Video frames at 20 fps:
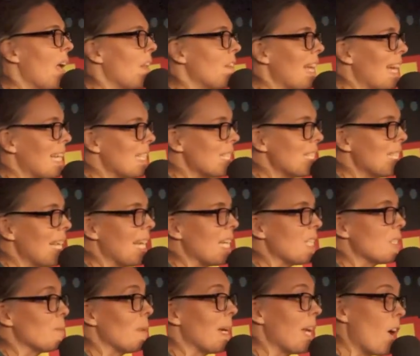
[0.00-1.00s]
That
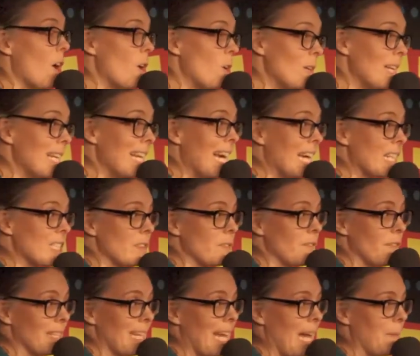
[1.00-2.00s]
said, my only active
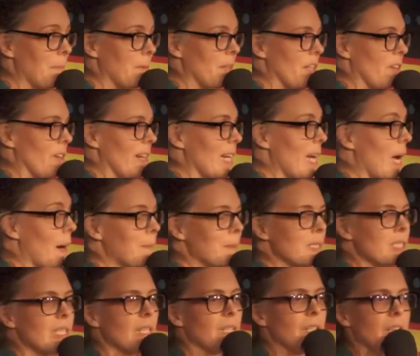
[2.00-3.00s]
vocabulary up
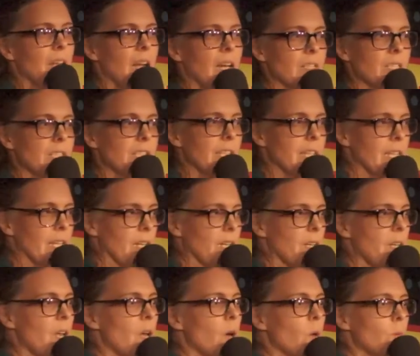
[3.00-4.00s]
until last
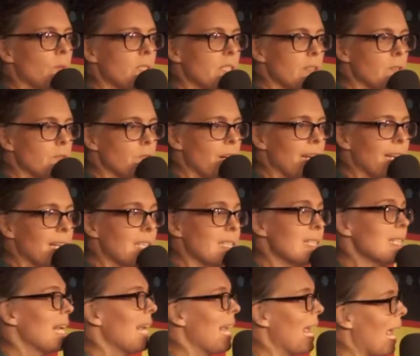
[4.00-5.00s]
year was the
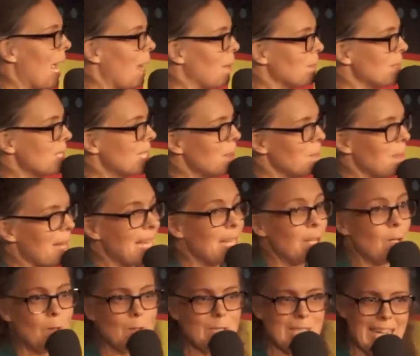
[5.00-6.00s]
phrase hem till mig
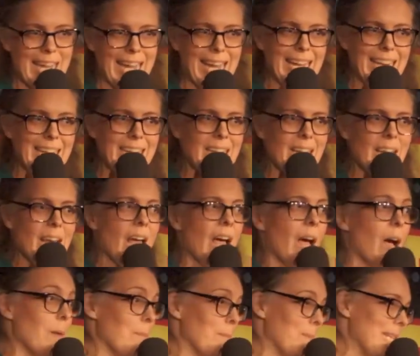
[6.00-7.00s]
och dig.
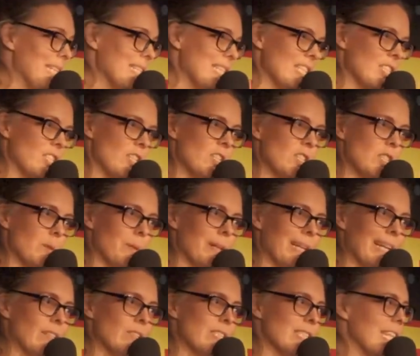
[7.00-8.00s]
Please excuse the
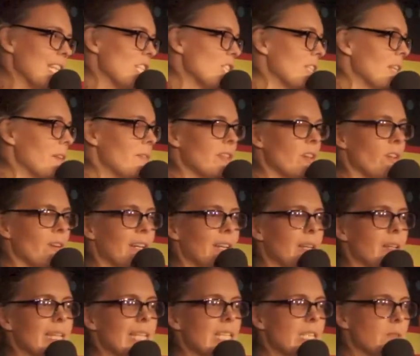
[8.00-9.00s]
pronunciation if there are any
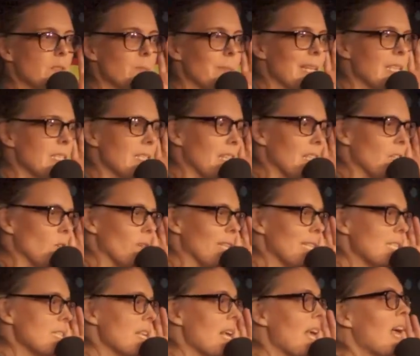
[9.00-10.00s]
native speakers in the
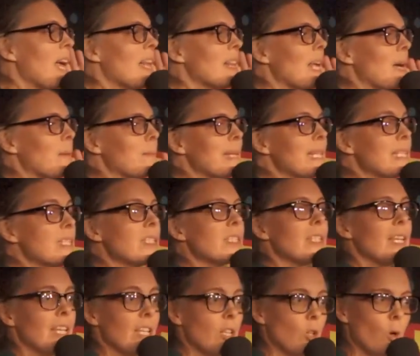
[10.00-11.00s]
audience. That means
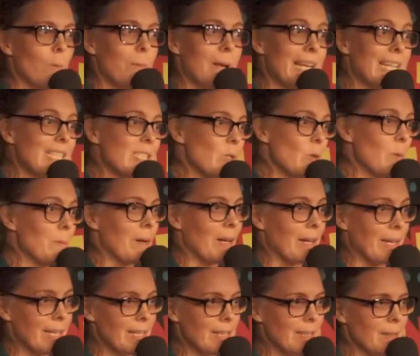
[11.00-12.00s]
your place or
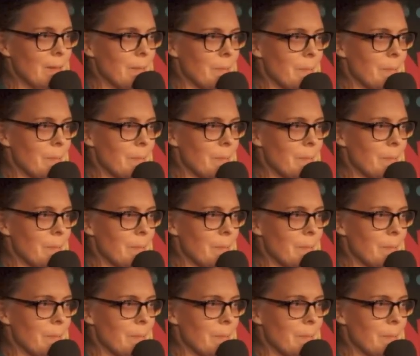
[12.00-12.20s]
mine.